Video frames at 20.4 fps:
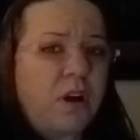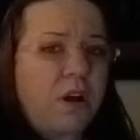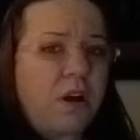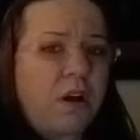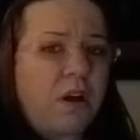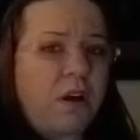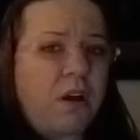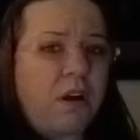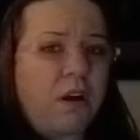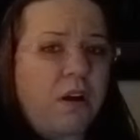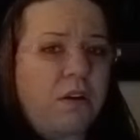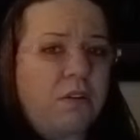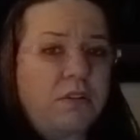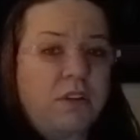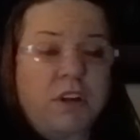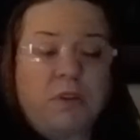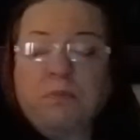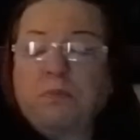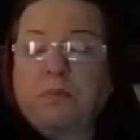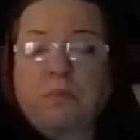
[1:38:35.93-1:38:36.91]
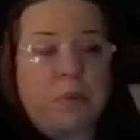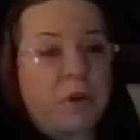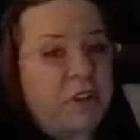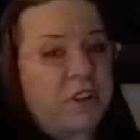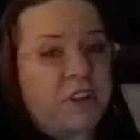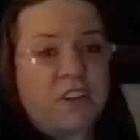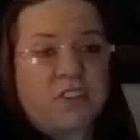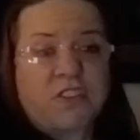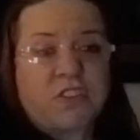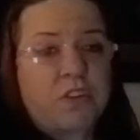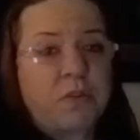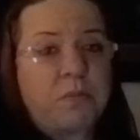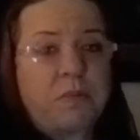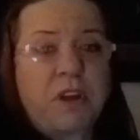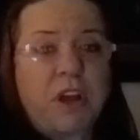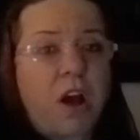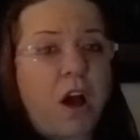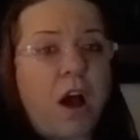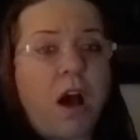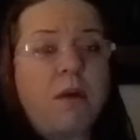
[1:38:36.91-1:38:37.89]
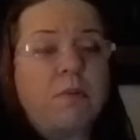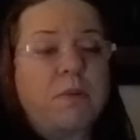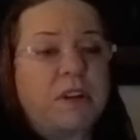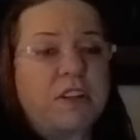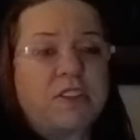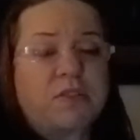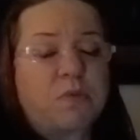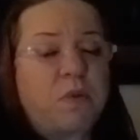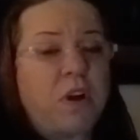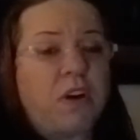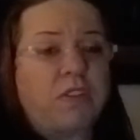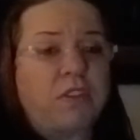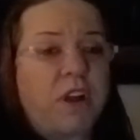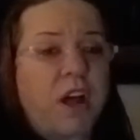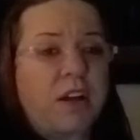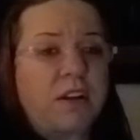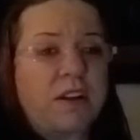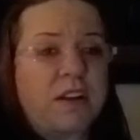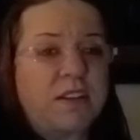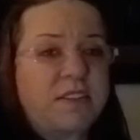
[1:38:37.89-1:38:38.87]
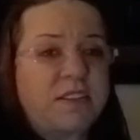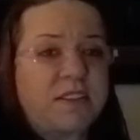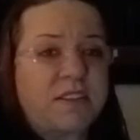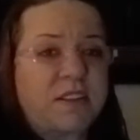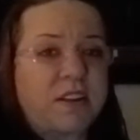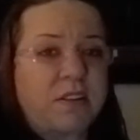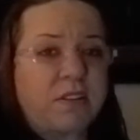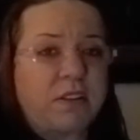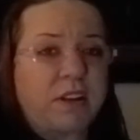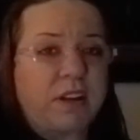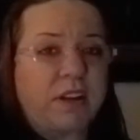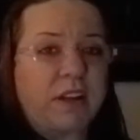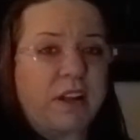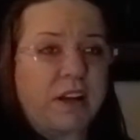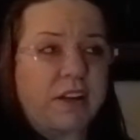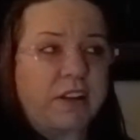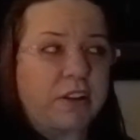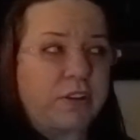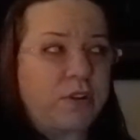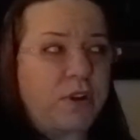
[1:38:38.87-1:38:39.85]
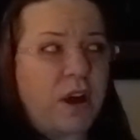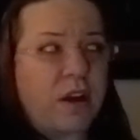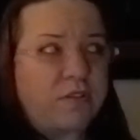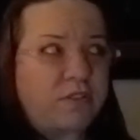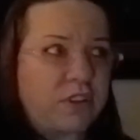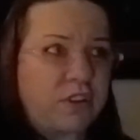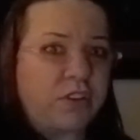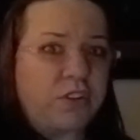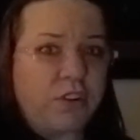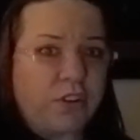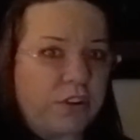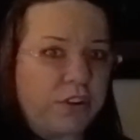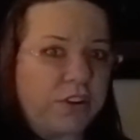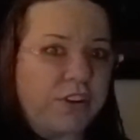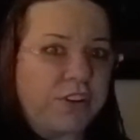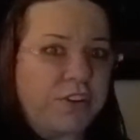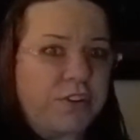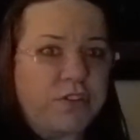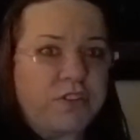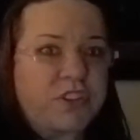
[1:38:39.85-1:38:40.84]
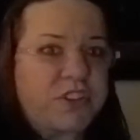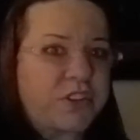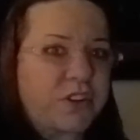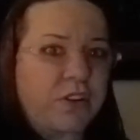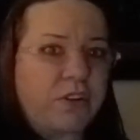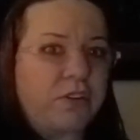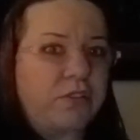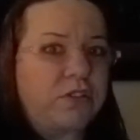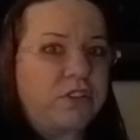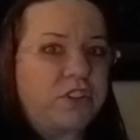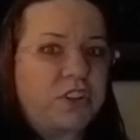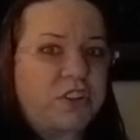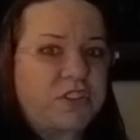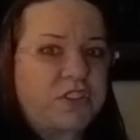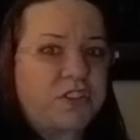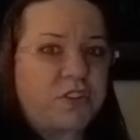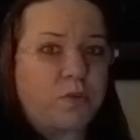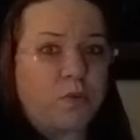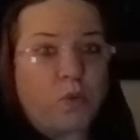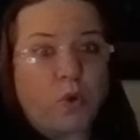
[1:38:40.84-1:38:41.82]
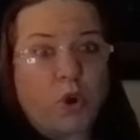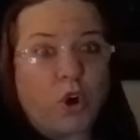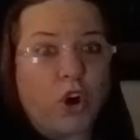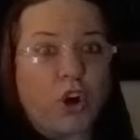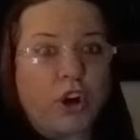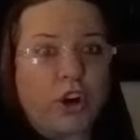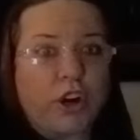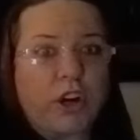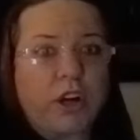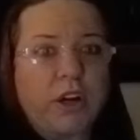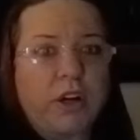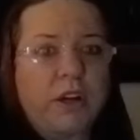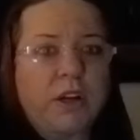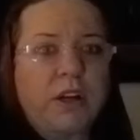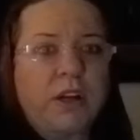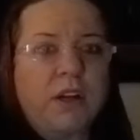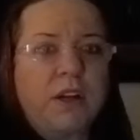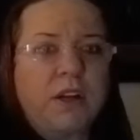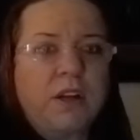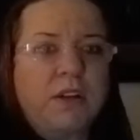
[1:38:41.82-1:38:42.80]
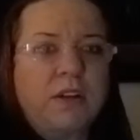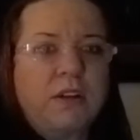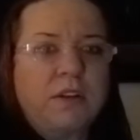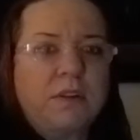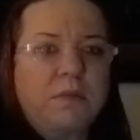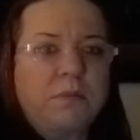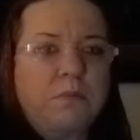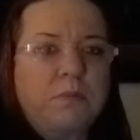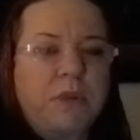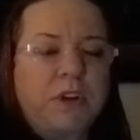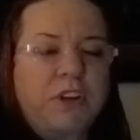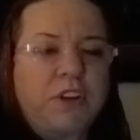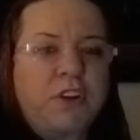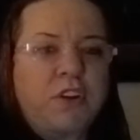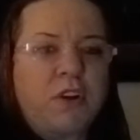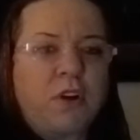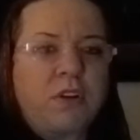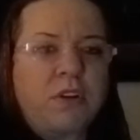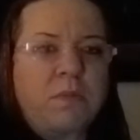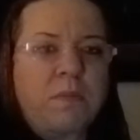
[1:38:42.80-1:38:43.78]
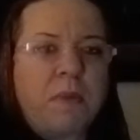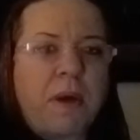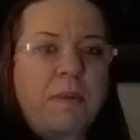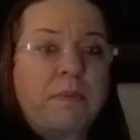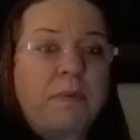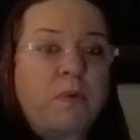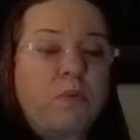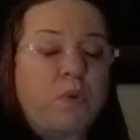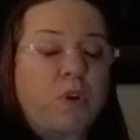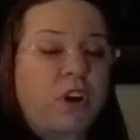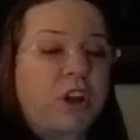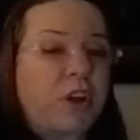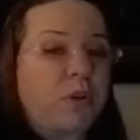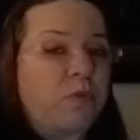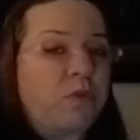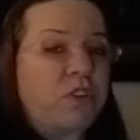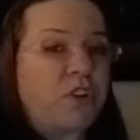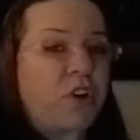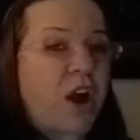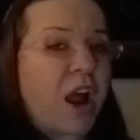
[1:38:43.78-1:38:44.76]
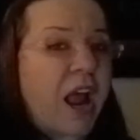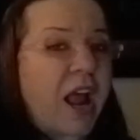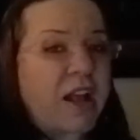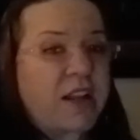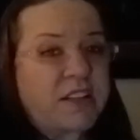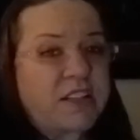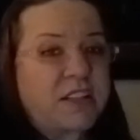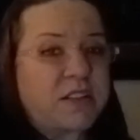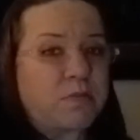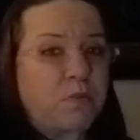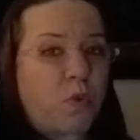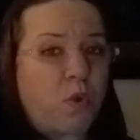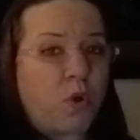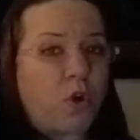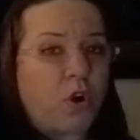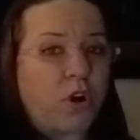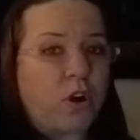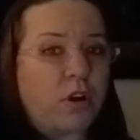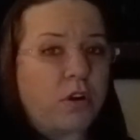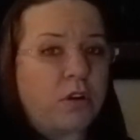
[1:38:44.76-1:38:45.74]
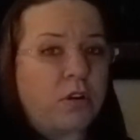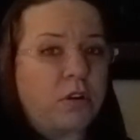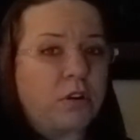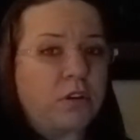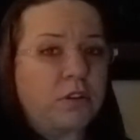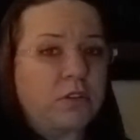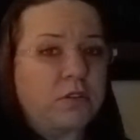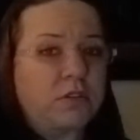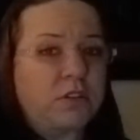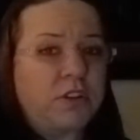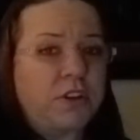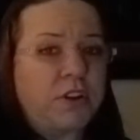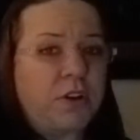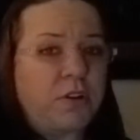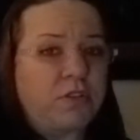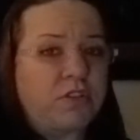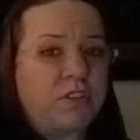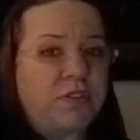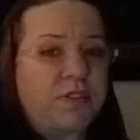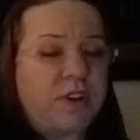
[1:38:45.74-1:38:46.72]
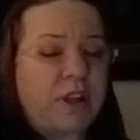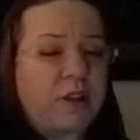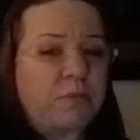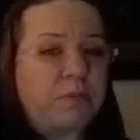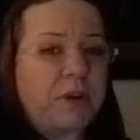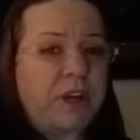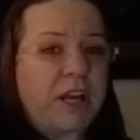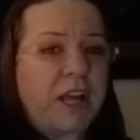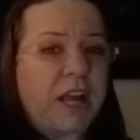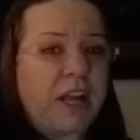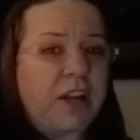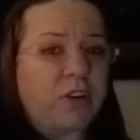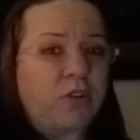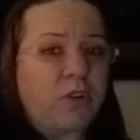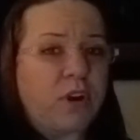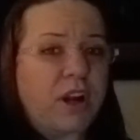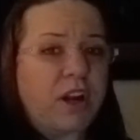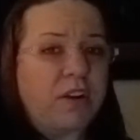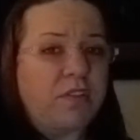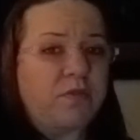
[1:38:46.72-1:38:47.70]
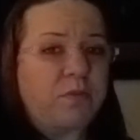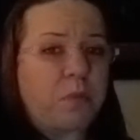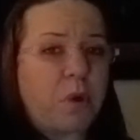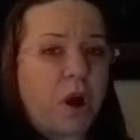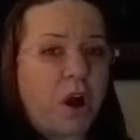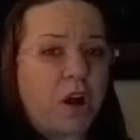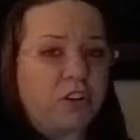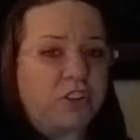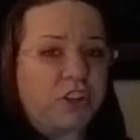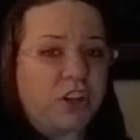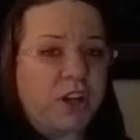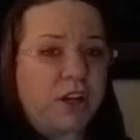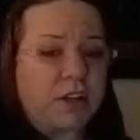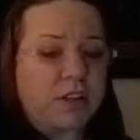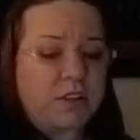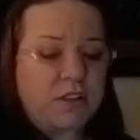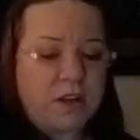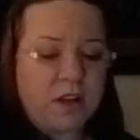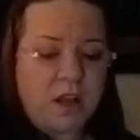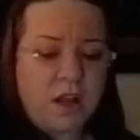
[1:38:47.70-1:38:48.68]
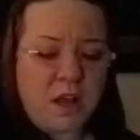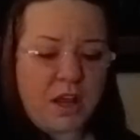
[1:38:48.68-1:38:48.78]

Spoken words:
But this could be a hobby as well, not necessarily like you have to learn a new skill just to work. But, you know, you might be working with your hands more or, you know, developing a creative project.